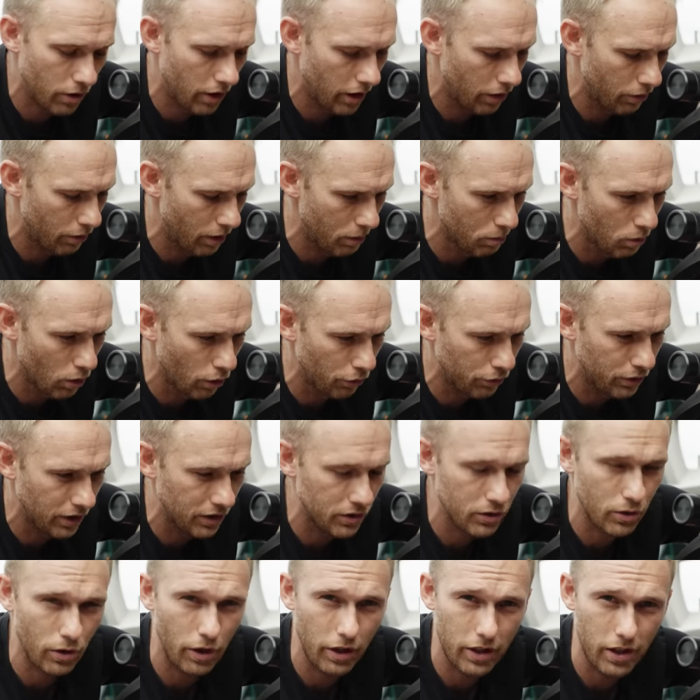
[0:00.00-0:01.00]
I removed
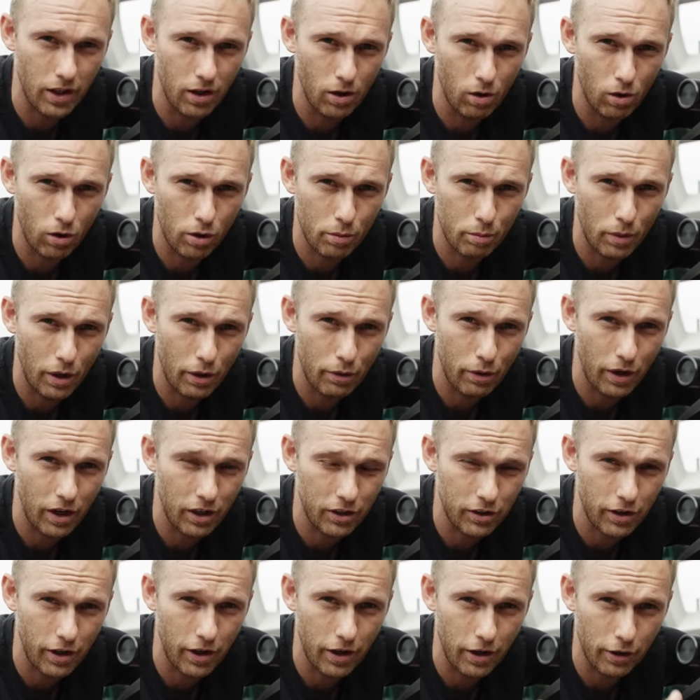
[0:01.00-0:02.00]
it so I can lock my rear
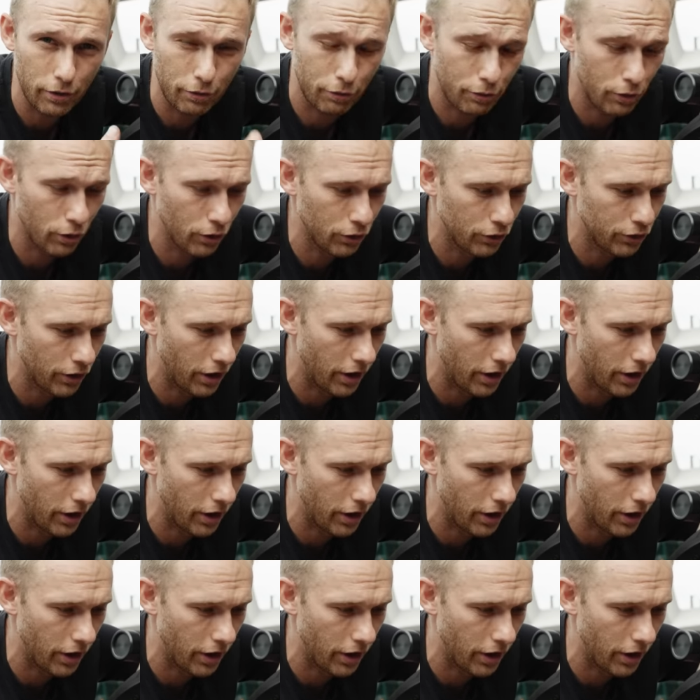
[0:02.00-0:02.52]
tire and front